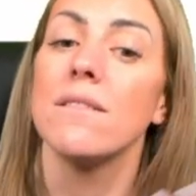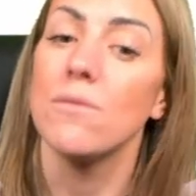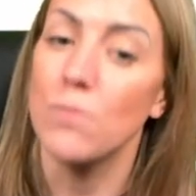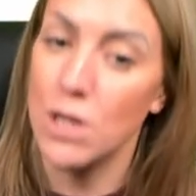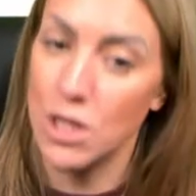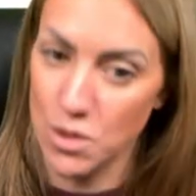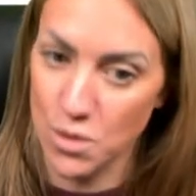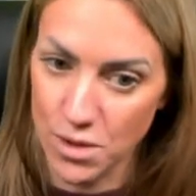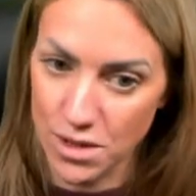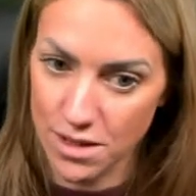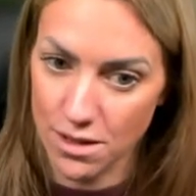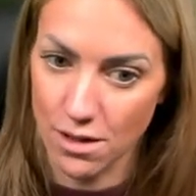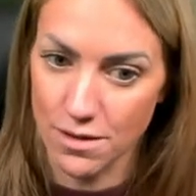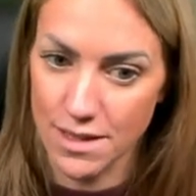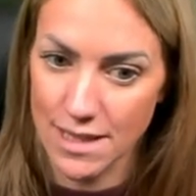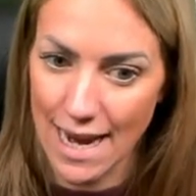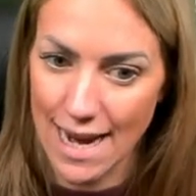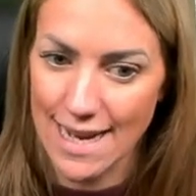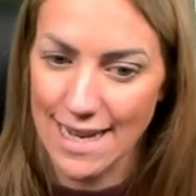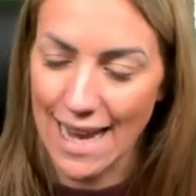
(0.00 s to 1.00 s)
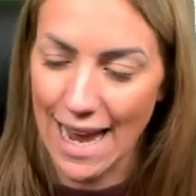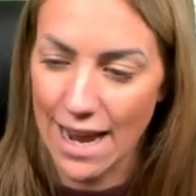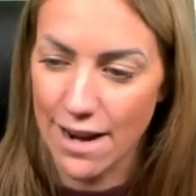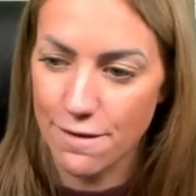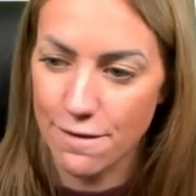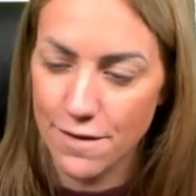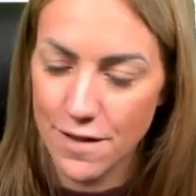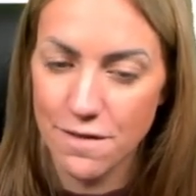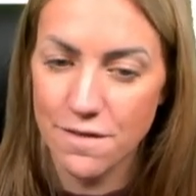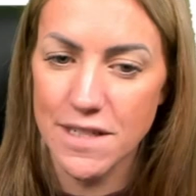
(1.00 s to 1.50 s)
which was containing
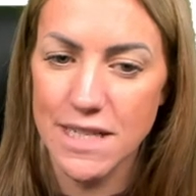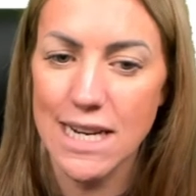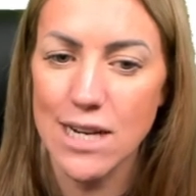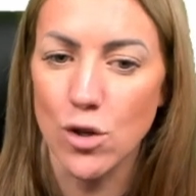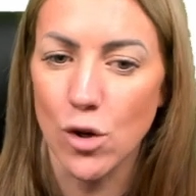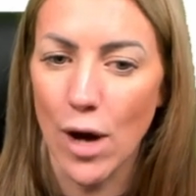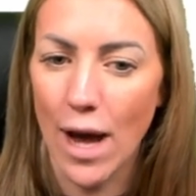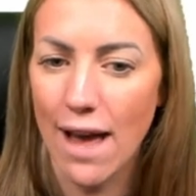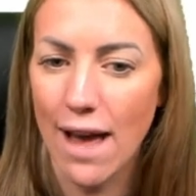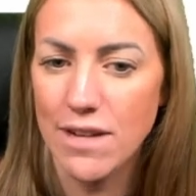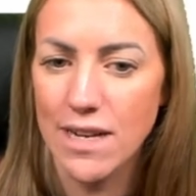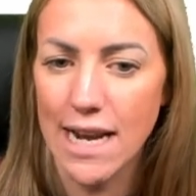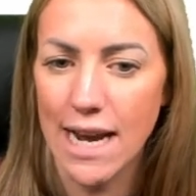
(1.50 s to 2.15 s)
N15 or heavy